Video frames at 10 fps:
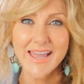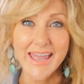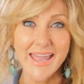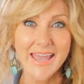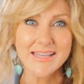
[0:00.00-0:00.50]

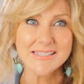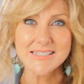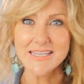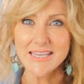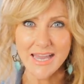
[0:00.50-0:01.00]
hair
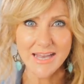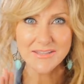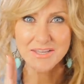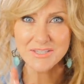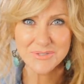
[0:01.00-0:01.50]
sticking
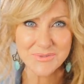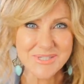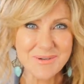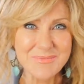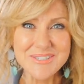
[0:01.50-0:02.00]
out, that's what
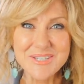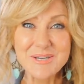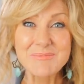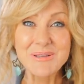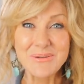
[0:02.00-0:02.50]
someone's going
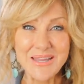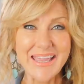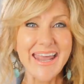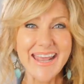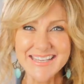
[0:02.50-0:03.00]
to be looking
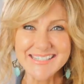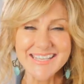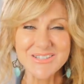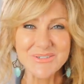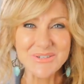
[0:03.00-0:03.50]
at as
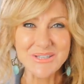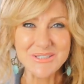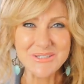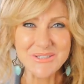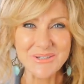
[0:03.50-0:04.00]
they're
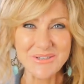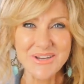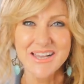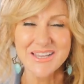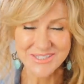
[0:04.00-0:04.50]
talking to you.
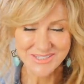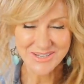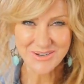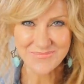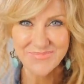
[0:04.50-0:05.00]

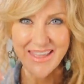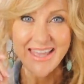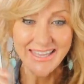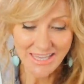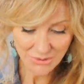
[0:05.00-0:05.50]
So
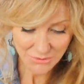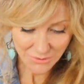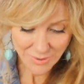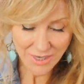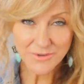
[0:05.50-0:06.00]
get a
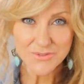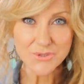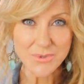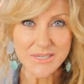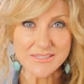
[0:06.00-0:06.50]
good pair of
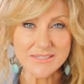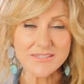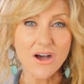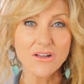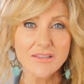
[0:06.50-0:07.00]
tweezers.
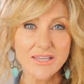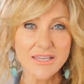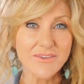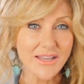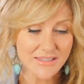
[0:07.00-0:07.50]
I'll
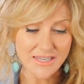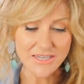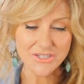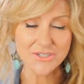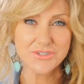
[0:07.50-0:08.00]
leave a
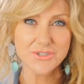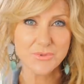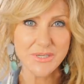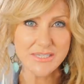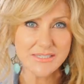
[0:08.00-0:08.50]
link to the
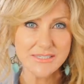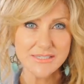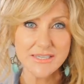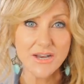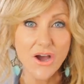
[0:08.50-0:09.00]
tweezers
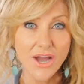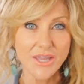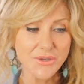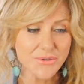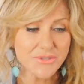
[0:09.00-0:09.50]
that I
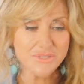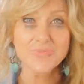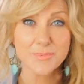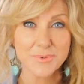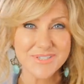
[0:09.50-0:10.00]
use
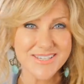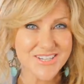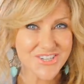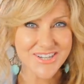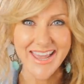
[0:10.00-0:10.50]
for
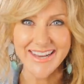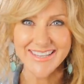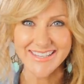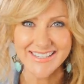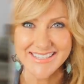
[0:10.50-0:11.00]
precision and
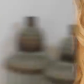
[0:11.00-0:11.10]
ease.